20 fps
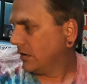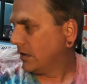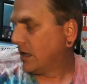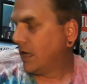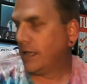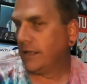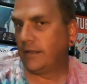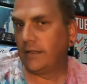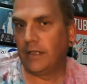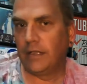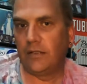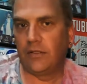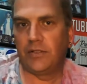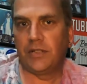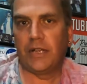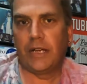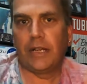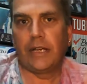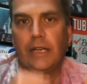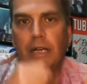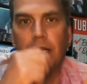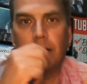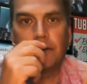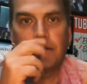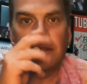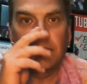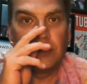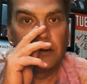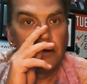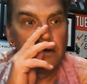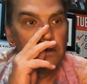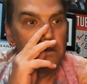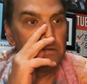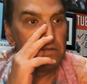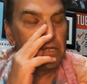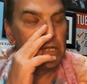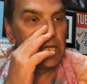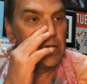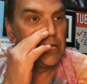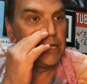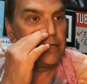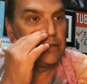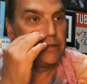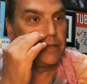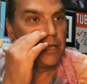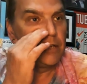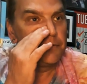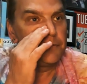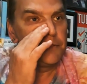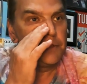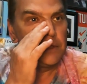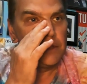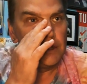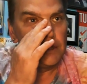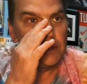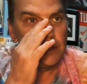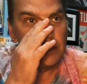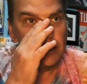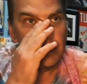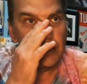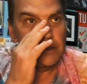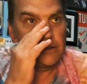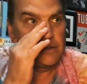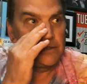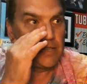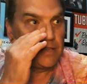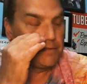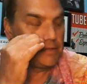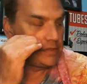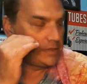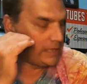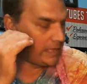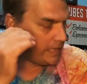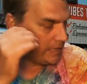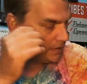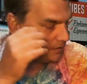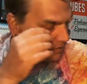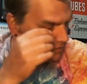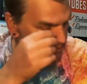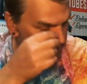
I did check out the new FT710.